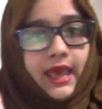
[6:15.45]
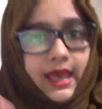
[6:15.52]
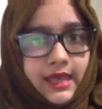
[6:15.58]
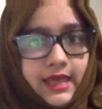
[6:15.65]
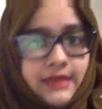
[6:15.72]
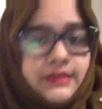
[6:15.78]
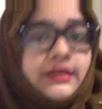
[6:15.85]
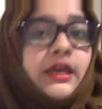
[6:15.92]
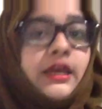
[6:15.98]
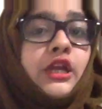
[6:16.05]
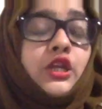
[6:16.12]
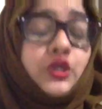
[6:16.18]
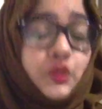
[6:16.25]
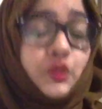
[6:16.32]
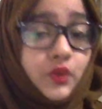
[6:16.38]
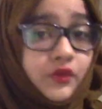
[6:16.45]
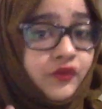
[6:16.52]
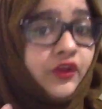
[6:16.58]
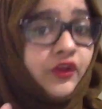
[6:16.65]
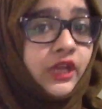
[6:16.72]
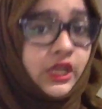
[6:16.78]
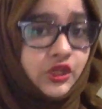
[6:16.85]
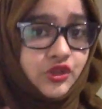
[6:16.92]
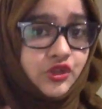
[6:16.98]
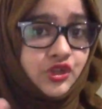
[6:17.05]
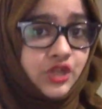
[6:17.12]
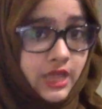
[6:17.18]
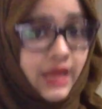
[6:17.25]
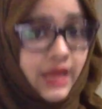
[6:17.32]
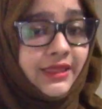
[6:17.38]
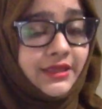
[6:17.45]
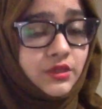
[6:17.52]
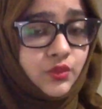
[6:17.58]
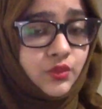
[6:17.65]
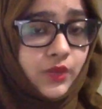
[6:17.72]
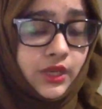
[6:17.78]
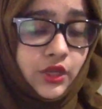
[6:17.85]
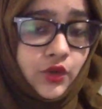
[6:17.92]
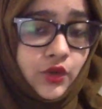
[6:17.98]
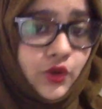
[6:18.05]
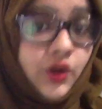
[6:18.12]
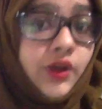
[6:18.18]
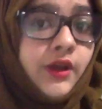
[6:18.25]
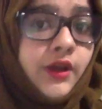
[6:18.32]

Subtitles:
And don't forget to share this video